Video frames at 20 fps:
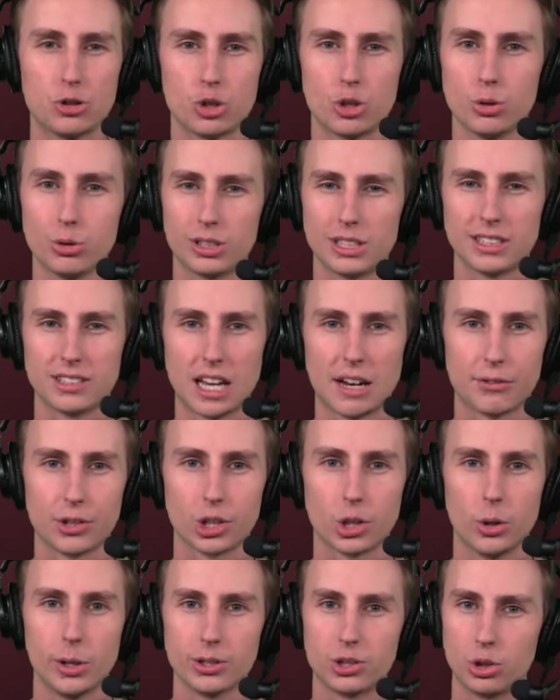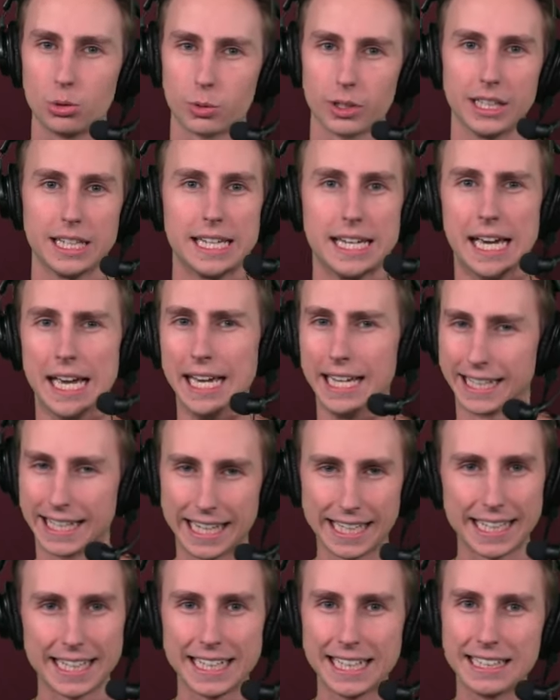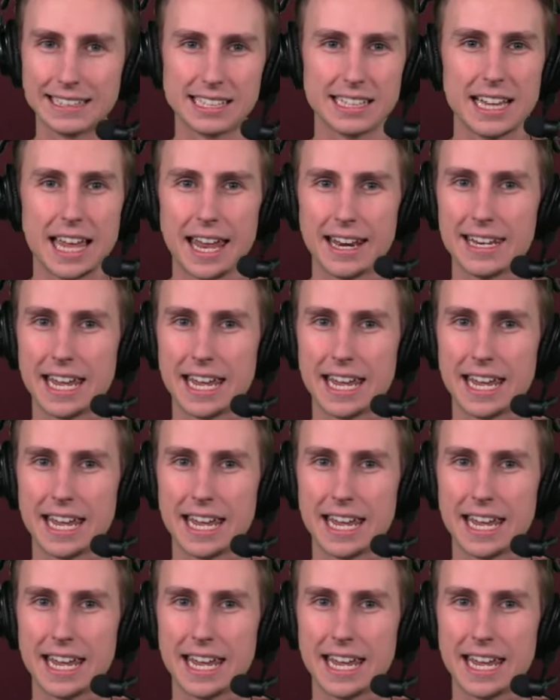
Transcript: Juice is ever going to really kick it into that